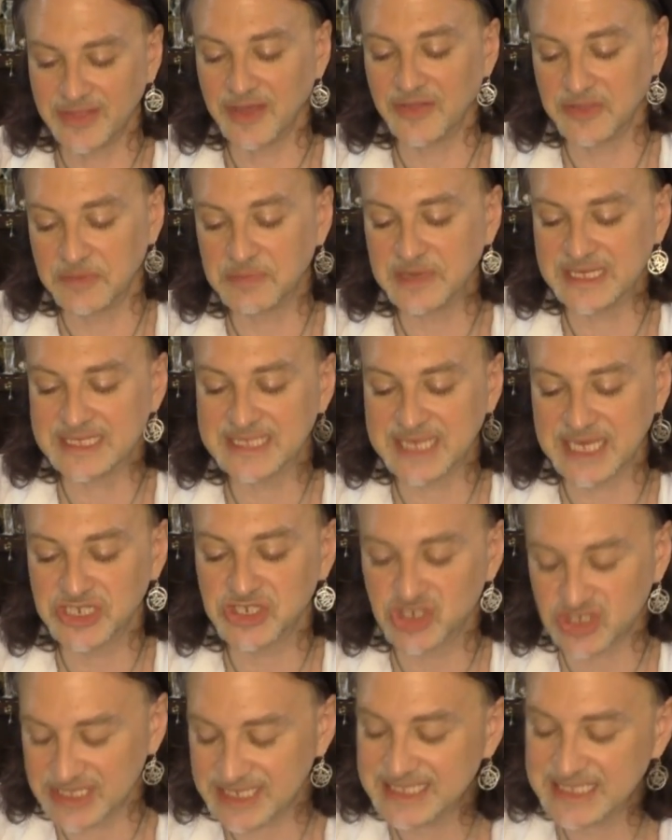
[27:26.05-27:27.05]
That the peace
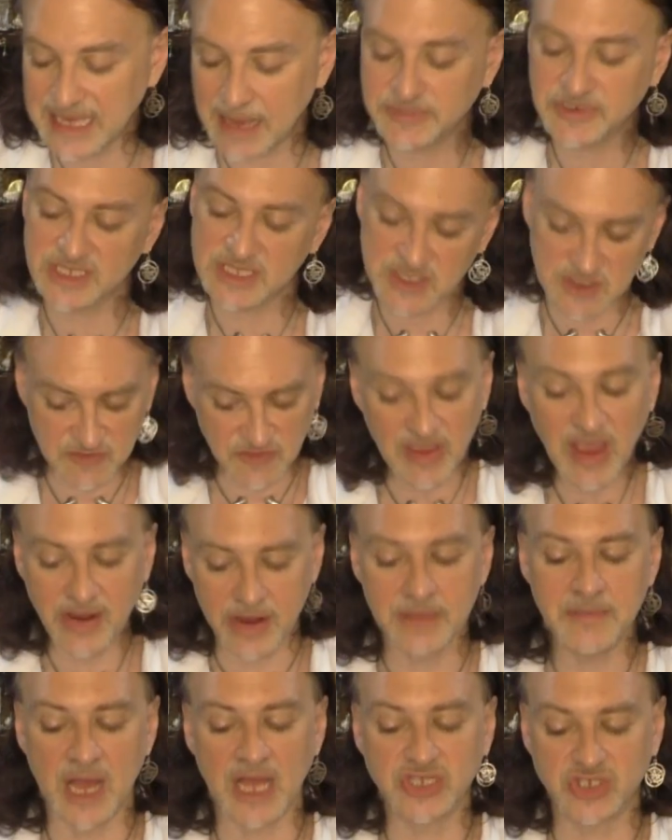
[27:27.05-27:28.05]
angel acceptance is
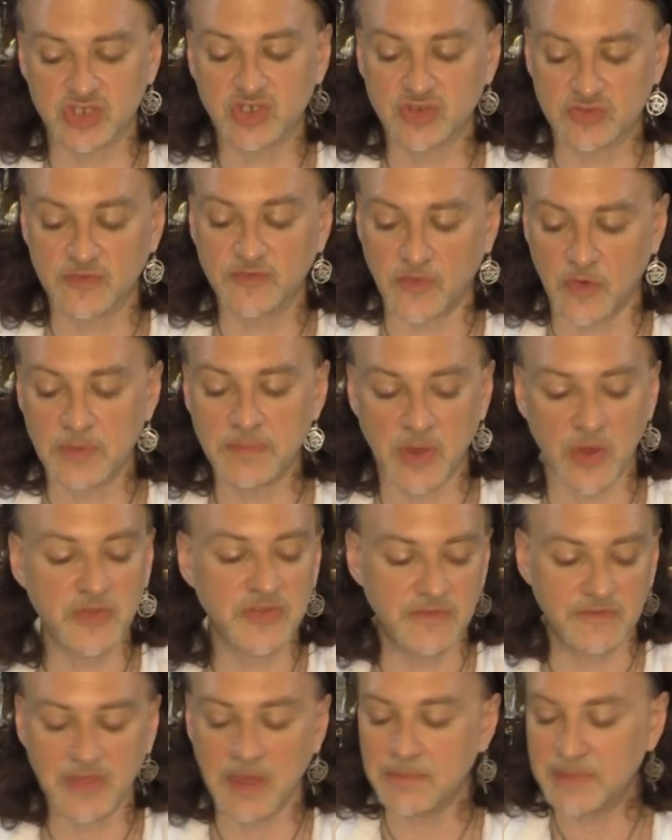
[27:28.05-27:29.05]
very much for
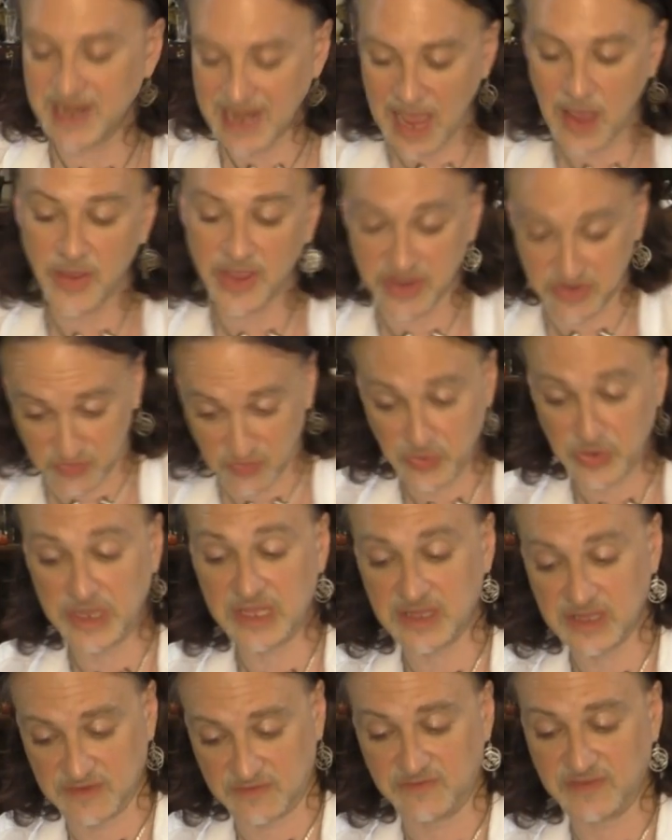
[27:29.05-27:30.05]
both of them, but now I can
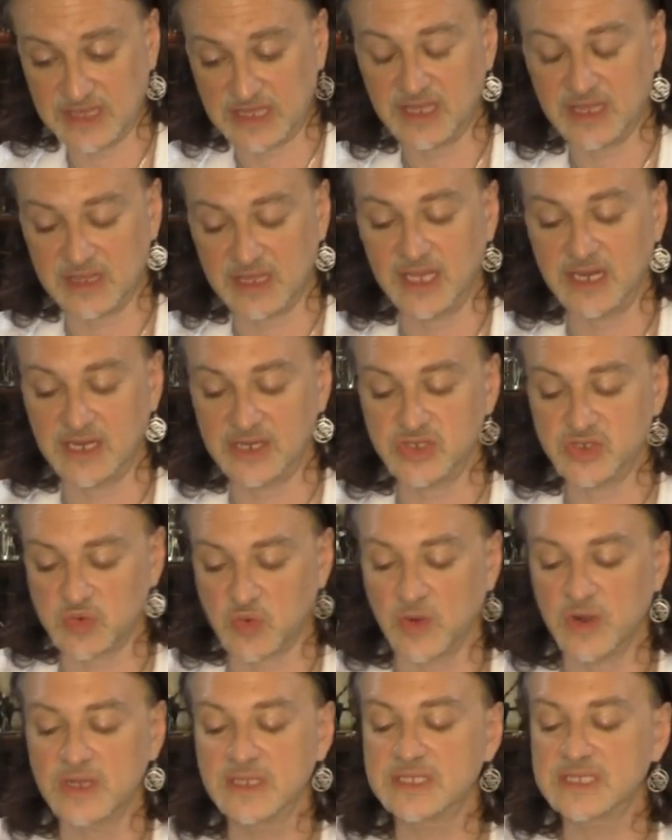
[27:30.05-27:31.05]
really feel it leaning
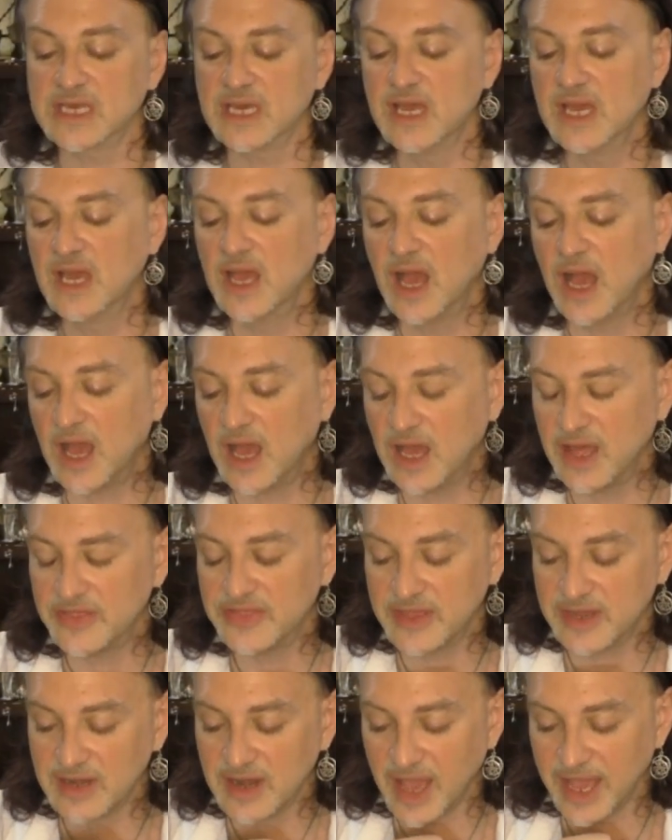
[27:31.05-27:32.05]
towards
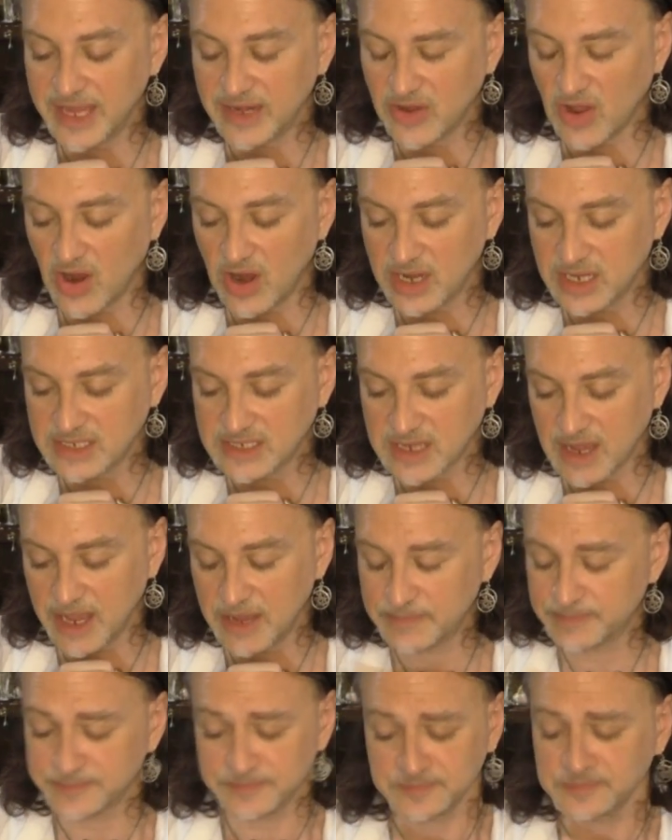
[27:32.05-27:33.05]
the knight
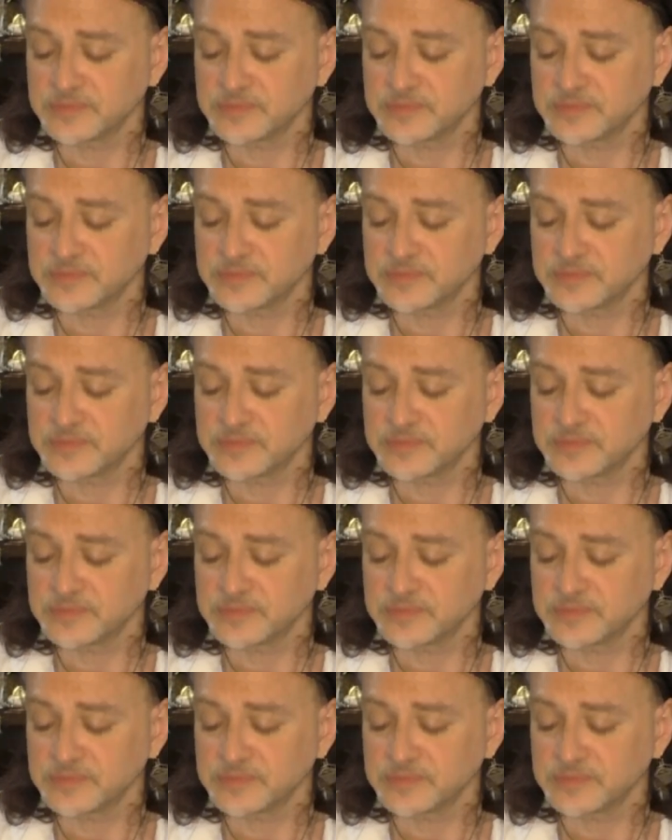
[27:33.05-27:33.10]
archetype.